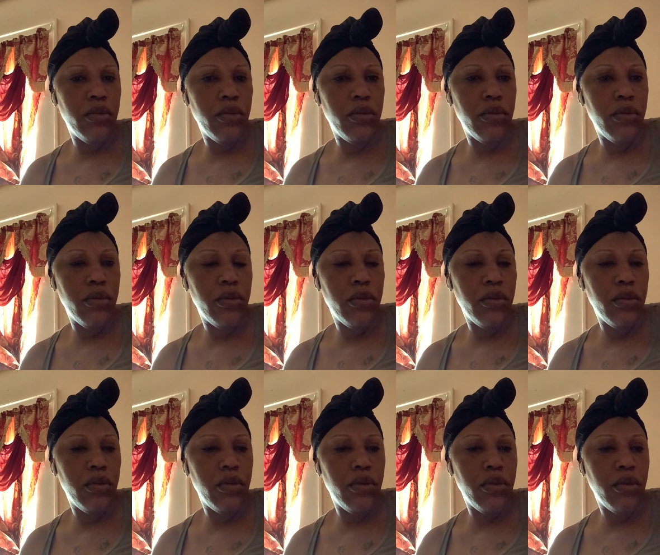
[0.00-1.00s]

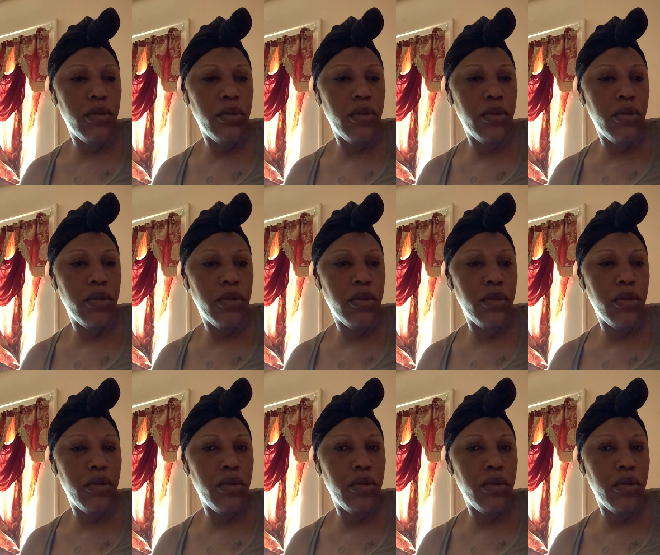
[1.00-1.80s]
Nothing is said.